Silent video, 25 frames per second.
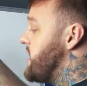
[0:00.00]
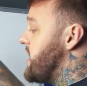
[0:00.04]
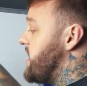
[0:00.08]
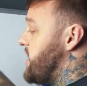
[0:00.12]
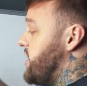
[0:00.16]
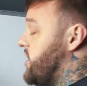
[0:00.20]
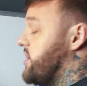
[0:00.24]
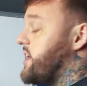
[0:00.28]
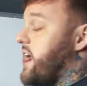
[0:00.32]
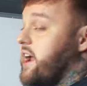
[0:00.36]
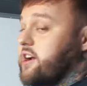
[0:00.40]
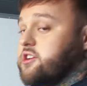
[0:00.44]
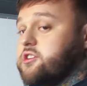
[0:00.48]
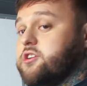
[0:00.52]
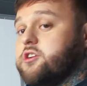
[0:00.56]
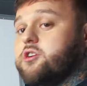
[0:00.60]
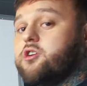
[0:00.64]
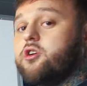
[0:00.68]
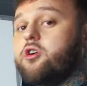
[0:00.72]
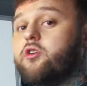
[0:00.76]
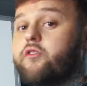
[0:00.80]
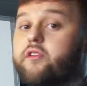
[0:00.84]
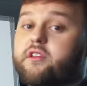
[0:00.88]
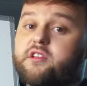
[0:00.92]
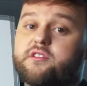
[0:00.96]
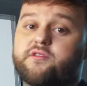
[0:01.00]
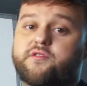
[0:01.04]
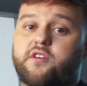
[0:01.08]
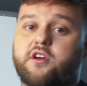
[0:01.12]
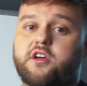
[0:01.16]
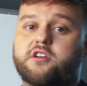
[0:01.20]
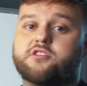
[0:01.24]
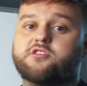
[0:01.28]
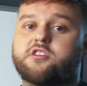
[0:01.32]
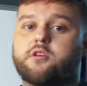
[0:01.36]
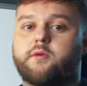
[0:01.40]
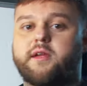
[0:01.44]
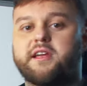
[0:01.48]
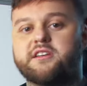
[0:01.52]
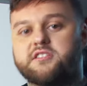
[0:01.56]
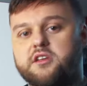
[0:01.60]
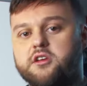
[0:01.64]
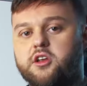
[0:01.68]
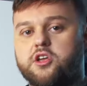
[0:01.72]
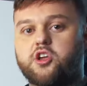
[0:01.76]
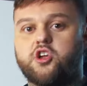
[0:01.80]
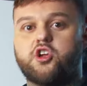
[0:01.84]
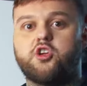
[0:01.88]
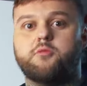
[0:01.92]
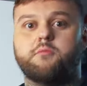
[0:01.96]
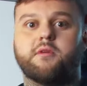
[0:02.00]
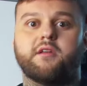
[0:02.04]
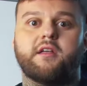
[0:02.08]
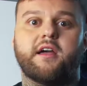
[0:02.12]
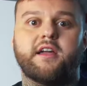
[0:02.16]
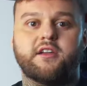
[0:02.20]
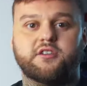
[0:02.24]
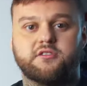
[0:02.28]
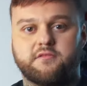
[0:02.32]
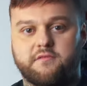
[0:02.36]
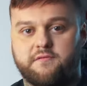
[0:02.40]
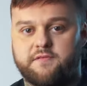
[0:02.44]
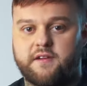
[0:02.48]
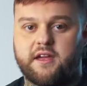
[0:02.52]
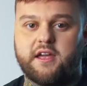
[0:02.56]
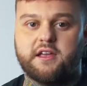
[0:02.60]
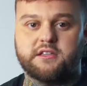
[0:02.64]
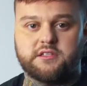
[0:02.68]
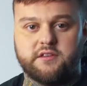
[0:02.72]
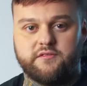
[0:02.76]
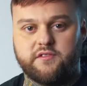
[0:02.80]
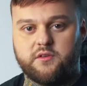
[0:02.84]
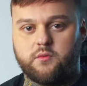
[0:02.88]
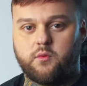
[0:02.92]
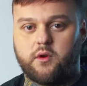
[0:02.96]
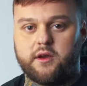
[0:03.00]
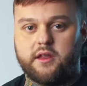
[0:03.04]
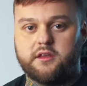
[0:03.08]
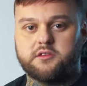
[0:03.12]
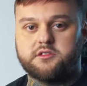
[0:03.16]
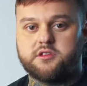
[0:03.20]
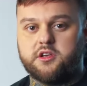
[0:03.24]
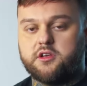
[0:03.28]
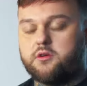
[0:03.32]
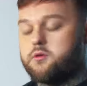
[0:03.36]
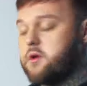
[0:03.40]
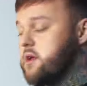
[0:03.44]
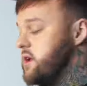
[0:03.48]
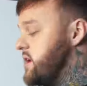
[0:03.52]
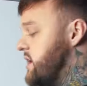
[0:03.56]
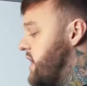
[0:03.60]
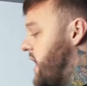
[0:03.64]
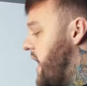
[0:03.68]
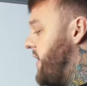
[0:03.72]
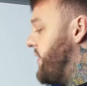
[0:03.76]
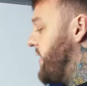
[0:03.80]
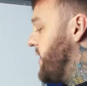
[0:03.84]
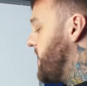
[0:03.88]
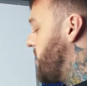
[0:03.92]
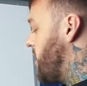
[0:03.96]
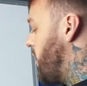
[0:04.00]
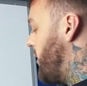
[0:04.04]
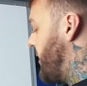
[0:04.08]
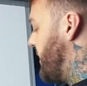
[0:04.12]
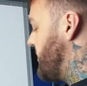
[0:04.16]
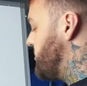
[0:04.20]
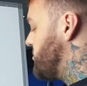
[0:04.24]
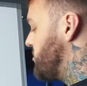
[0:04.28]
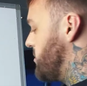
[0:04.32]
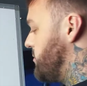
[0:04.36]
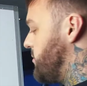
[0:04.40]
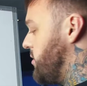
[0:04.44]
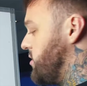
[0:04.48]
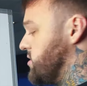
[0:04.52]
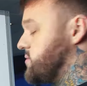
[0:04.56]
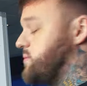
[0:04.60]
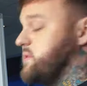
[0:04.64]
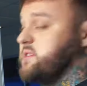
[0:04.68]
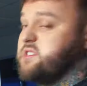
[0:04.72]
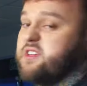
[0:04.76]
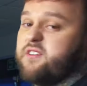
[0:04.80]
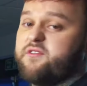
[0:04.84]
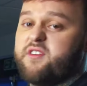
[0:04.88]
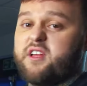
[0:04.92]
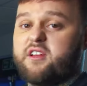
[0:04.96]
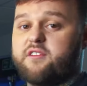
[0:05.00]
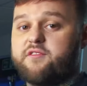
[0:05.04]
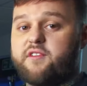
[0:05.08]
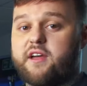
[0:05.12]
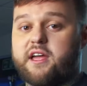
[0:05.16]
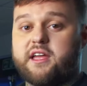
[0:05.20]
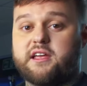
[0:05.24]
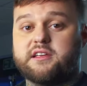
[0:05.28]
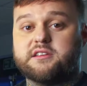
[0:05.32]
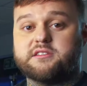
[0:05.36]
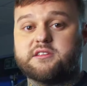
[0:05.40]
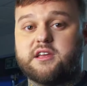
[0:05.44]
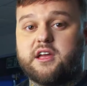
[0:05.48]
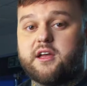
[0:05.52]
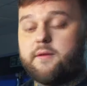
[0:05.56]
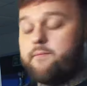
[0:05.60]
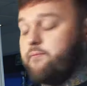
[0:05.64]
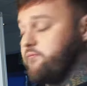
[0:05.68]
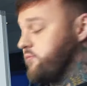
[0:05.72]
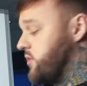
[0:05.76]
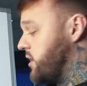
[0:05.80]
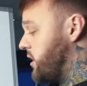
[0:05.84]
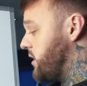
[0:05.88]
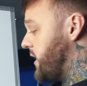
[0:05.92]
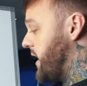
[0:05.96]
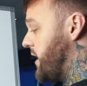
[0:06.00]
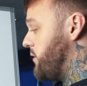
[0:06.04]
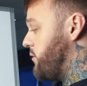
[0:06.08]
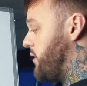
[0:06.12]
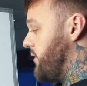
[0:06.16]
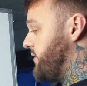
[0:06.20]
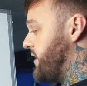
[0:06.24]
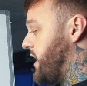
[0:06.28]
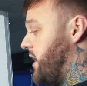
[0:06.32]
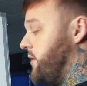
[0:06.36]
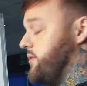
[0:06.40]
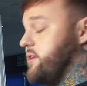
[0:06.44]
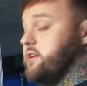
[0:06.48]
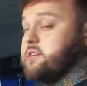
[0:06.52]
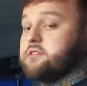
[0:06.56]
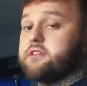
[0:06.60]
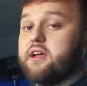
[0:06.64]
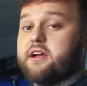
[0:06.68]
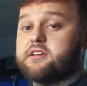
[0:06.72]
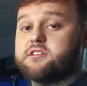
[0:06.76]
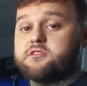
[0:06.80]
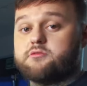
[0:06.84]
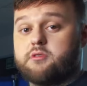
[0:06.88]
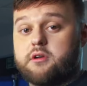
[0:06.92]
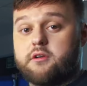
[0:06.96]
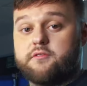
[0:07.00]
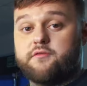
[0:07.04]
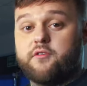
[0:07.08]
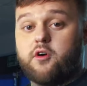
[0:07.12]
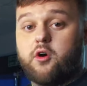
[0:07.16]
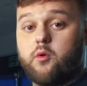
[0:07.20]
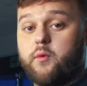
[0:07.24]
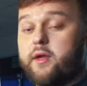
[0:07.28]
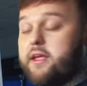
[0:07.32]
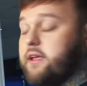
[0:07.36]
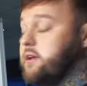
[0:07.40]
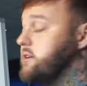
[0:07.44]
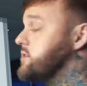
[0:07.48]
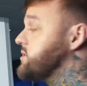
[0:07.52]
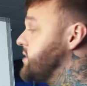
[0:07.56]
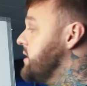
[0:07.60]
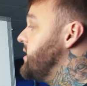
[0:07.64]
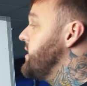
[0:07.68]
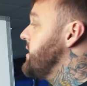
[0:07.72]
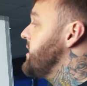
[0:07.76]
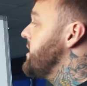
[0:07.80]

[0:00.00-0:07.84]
You could actually call these first 3 weeks an accumulation phase if you wanted to, and then going into a more specific phase later on down these last 3 or 4 weeks.